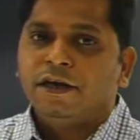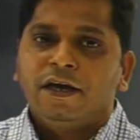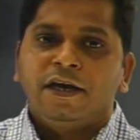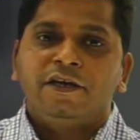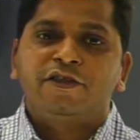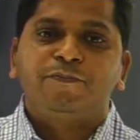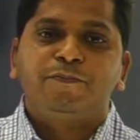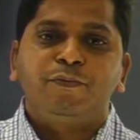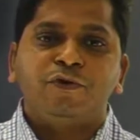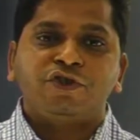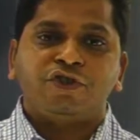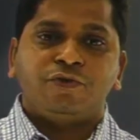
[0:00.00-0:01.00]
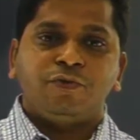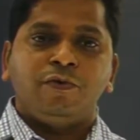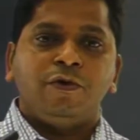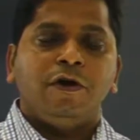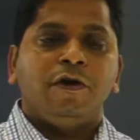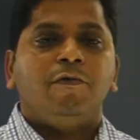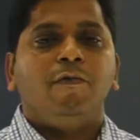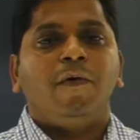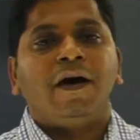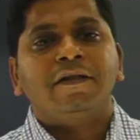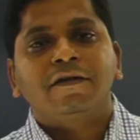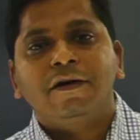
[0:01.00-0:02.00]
is pushed to one